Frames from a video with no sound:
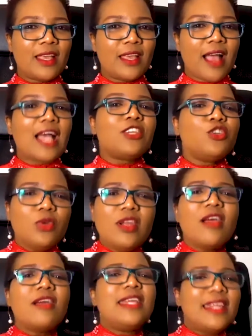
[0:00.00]
Are you
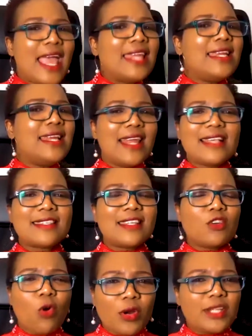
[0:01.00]
learning any lesson,
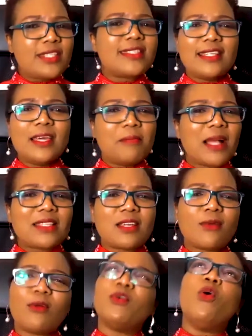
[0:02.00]
or it's still a matter
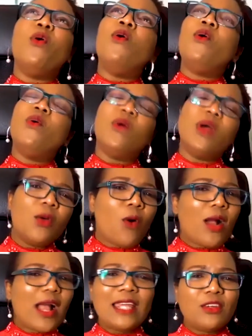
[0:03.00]
of, what
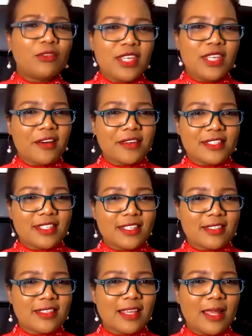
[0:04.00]
kind of year is this?